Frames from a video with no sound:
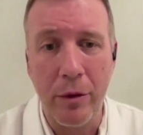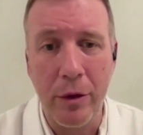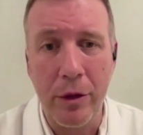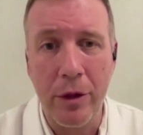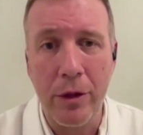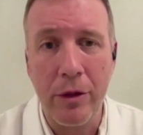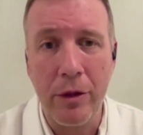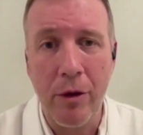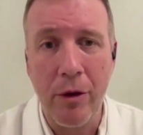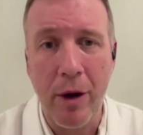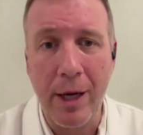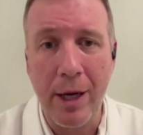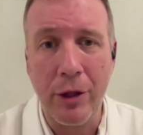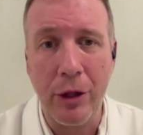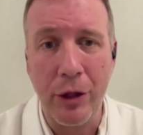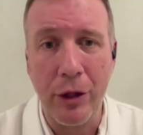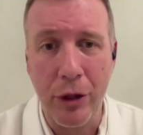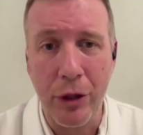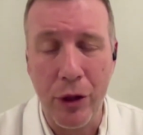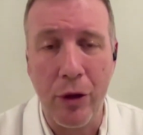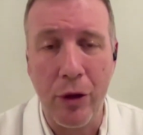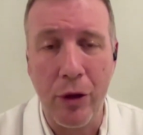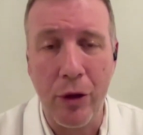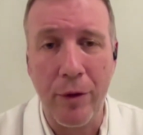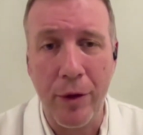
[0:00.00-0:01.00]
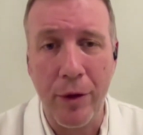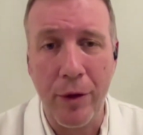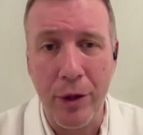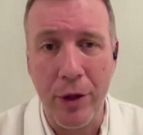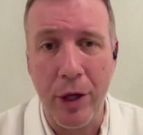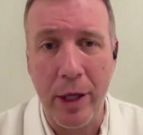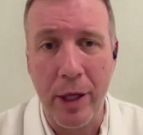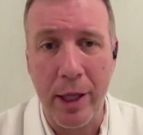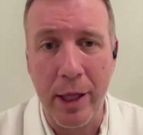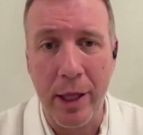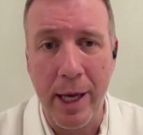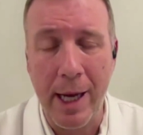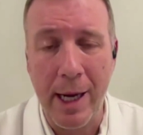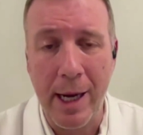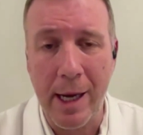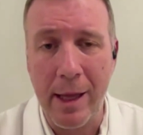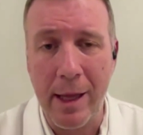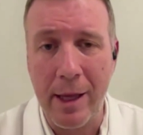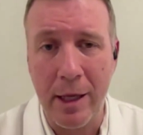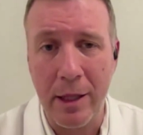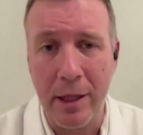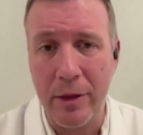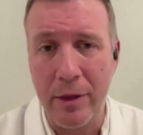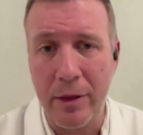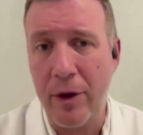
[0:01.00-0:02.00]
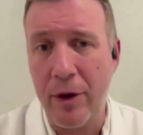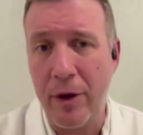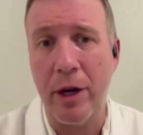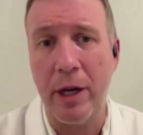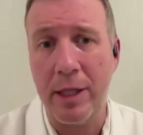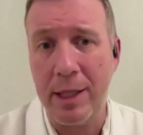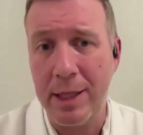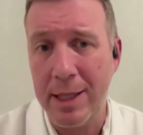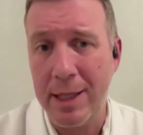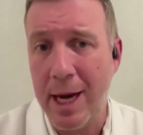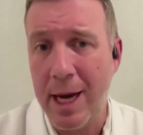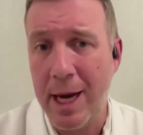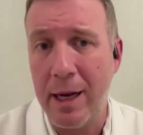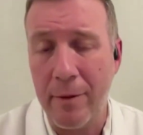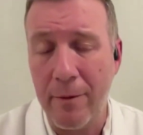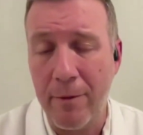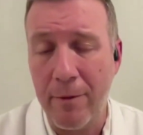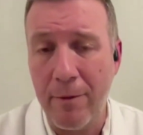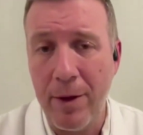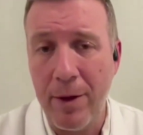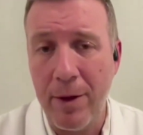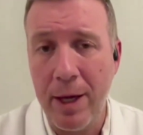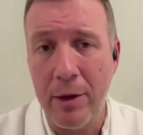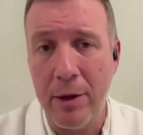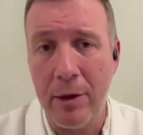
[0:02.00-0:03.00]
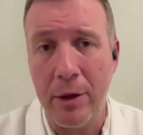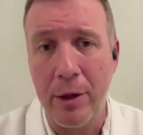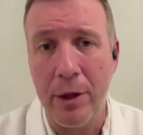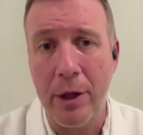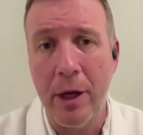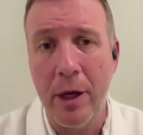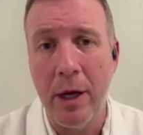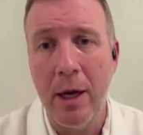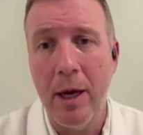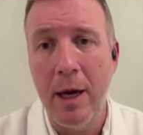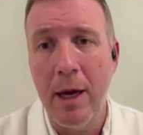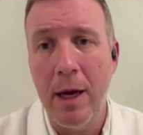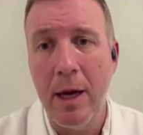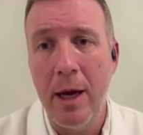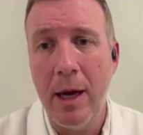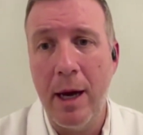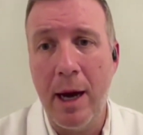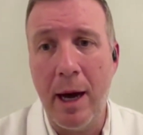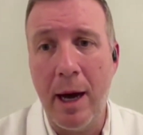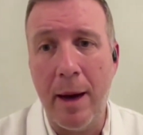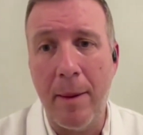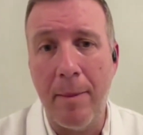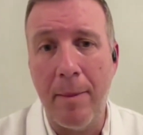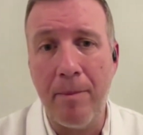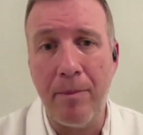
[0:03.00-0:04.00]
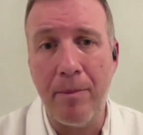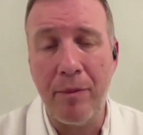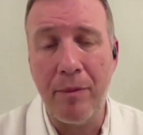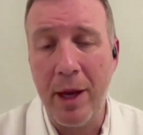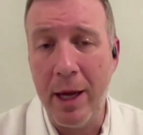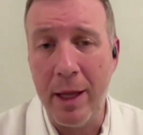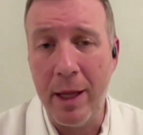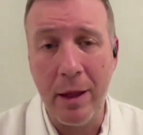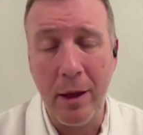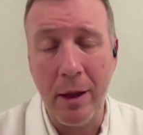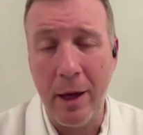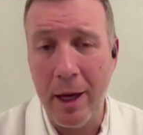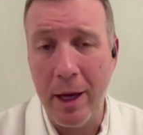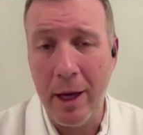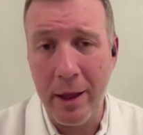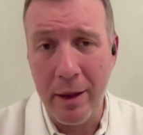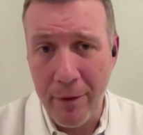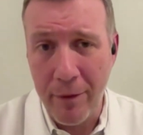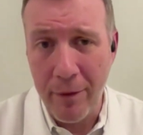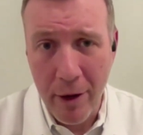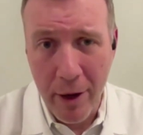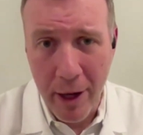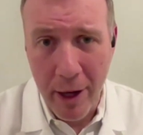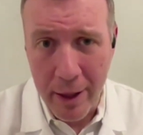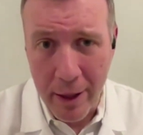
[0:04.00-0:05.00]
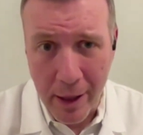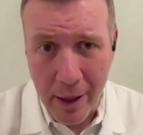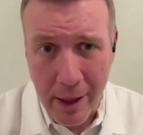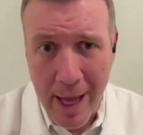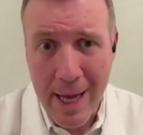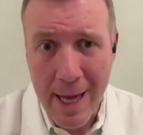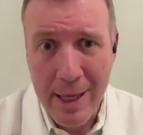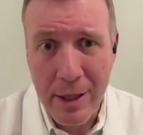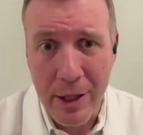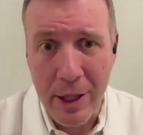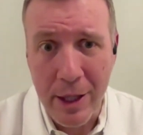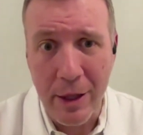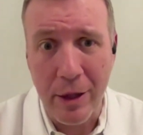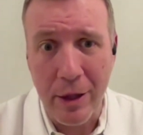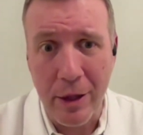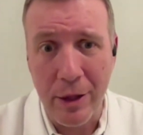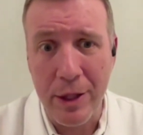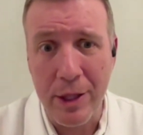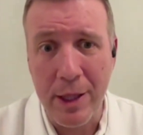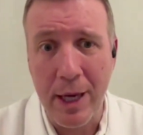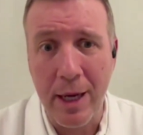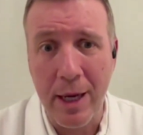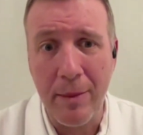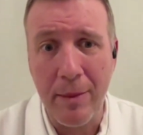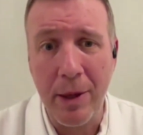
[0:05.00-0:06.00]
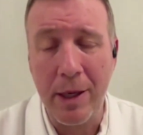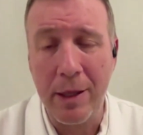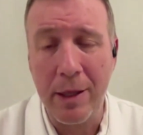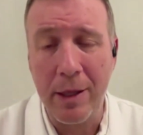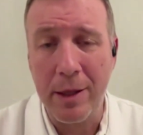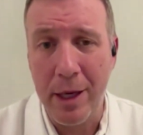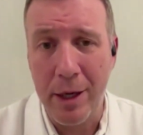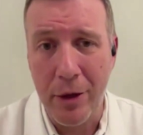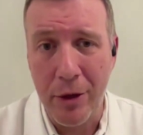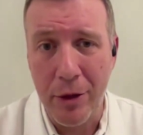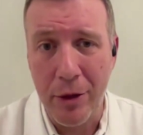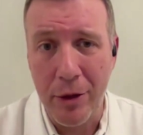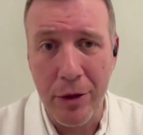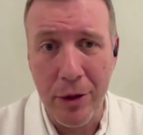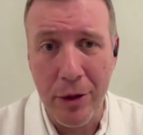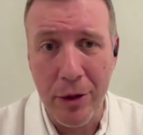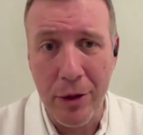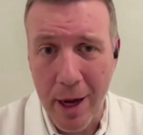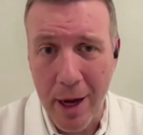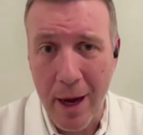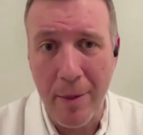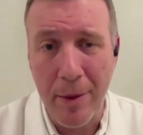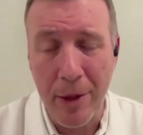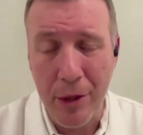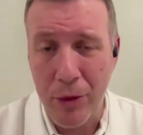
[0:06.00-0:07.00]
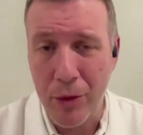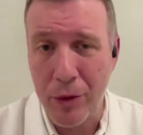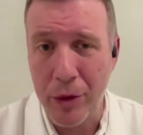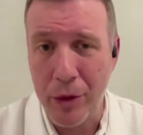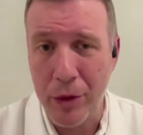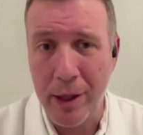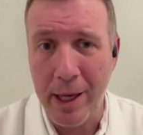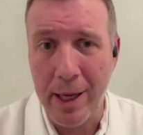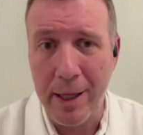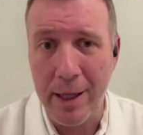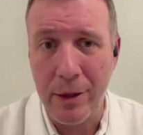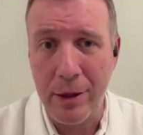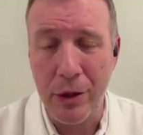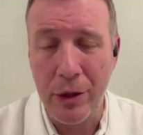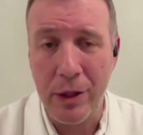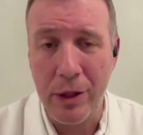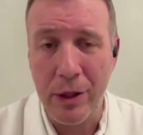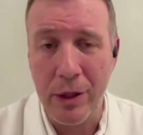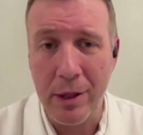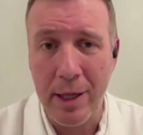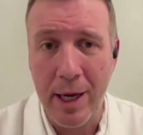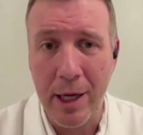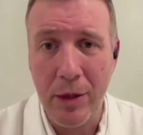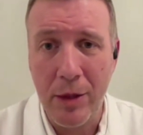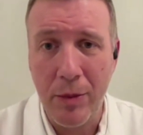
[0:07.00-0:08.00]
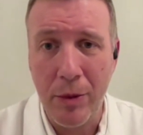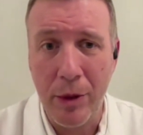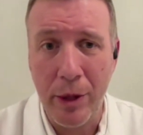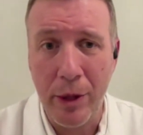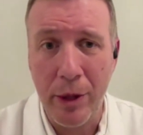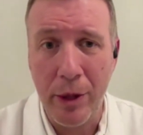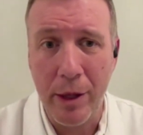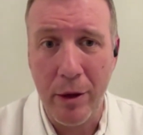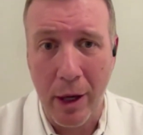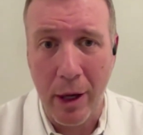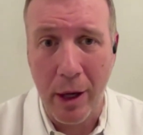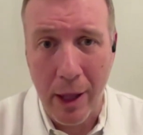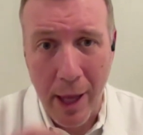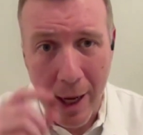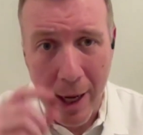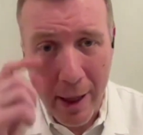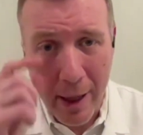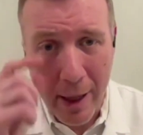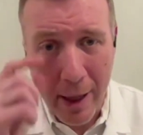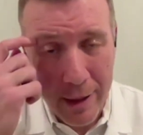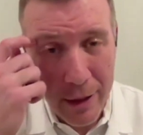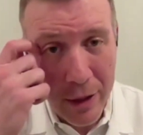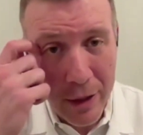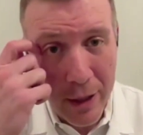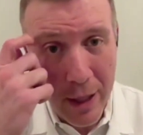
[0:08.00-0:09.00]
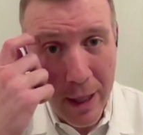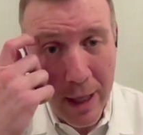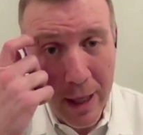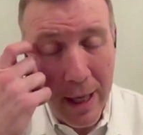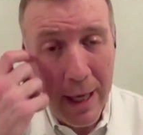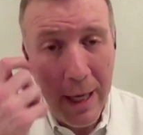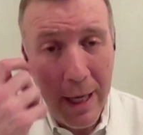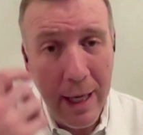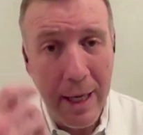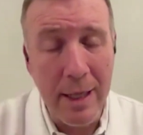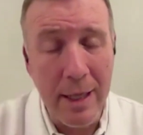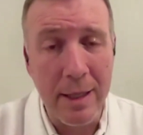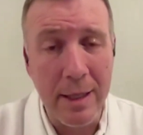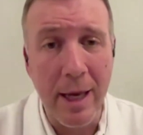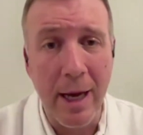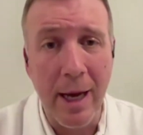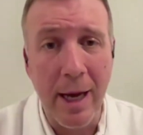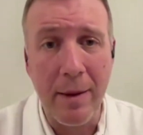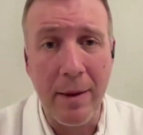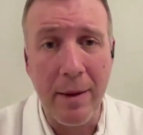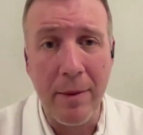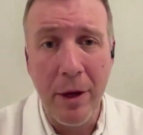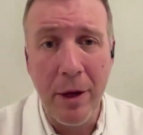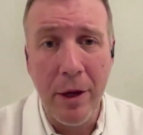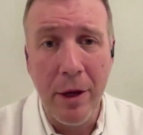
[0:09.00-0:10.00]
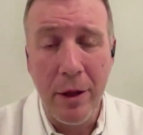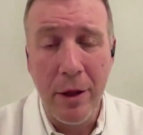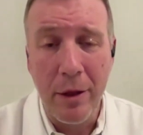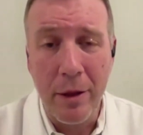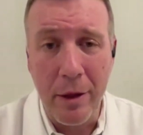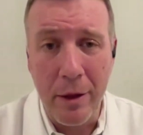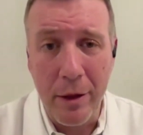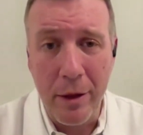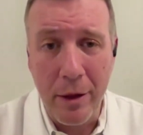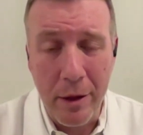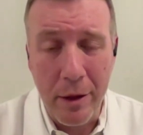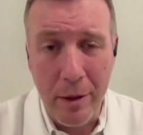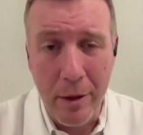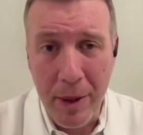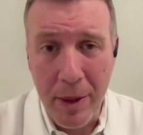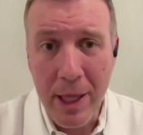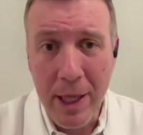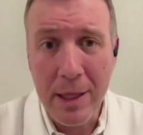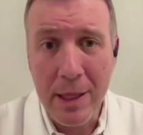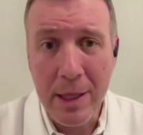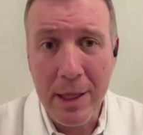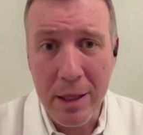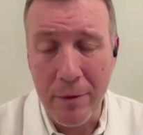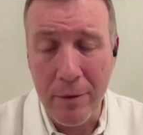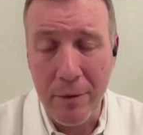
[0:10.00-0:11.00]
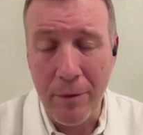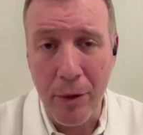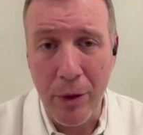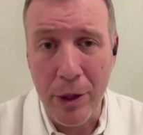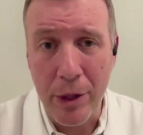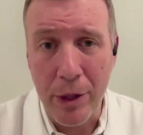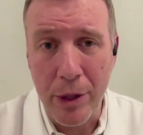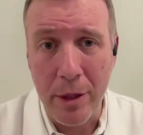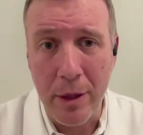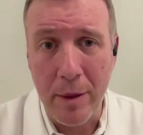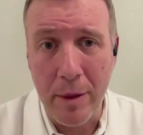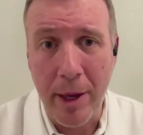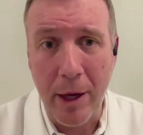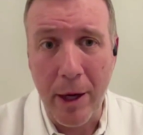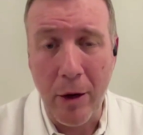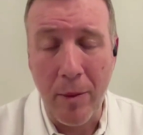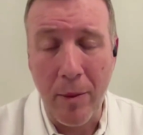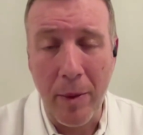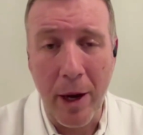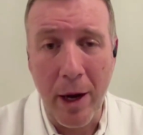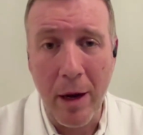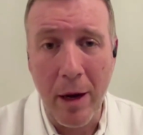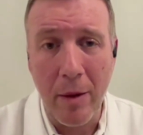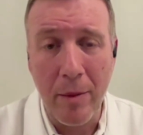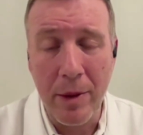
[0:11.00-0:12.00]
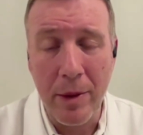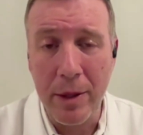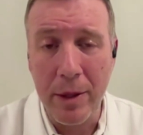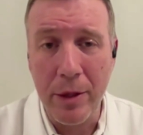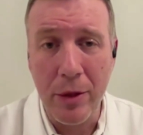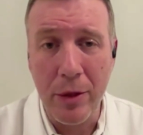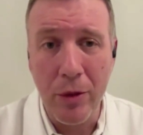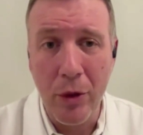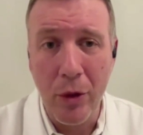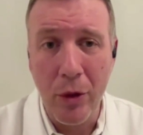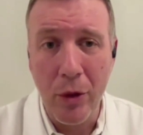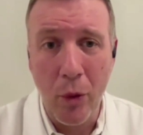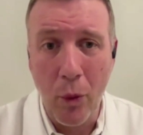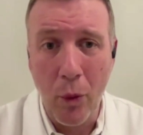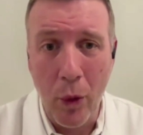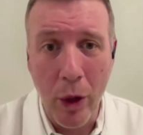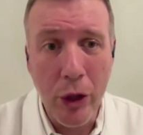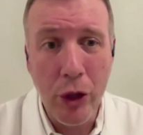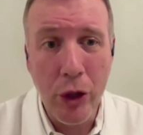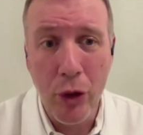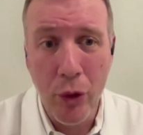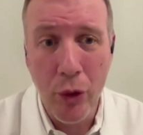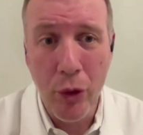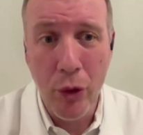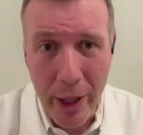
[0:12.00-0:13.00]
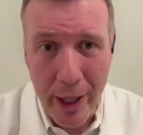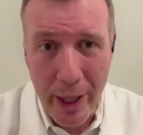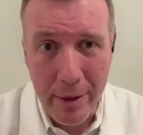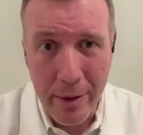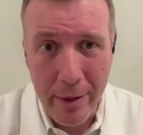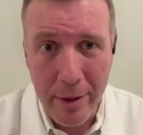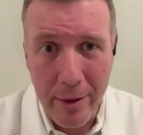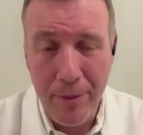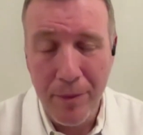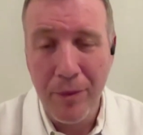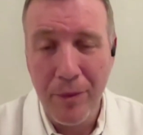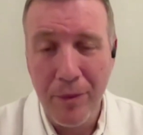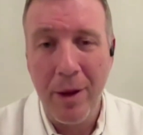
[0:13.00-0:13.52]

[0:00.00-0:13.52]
scratching the surface on that, and I think it's a very exciting field. And the last thing I'll say, because Dr. Damas really is the expert here on a lot of this, is that the biggest influence on the microbiome is what you eat.